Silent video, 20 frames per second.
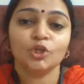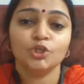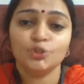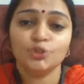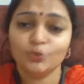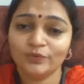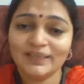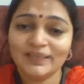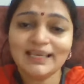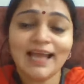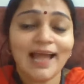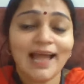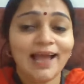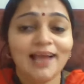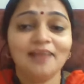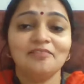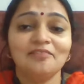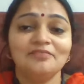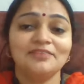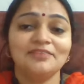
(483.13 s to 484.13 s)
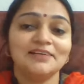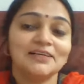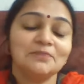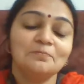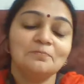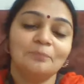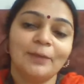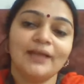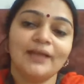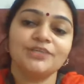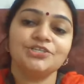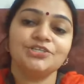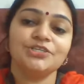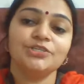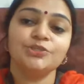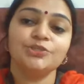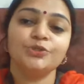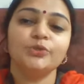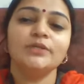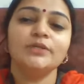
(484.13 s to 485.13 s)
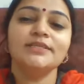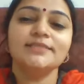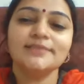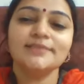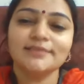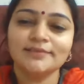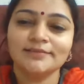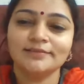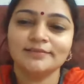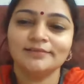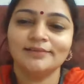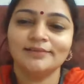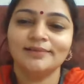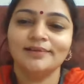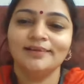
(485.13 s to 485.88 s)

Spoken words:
Do we have the compassion to listen